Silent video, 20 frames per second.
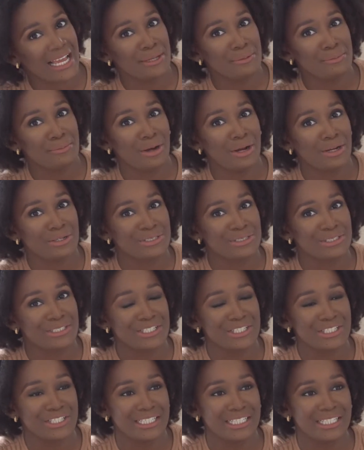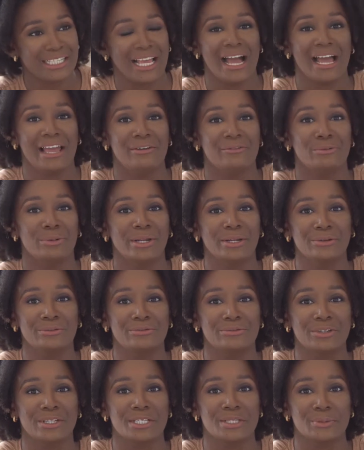embarked on the journey. I went
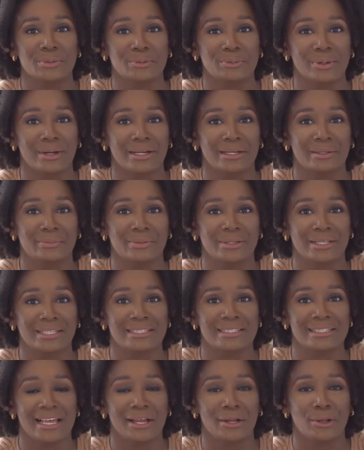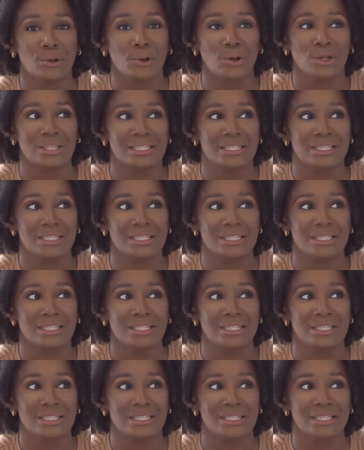on Facebook Marketplace. I got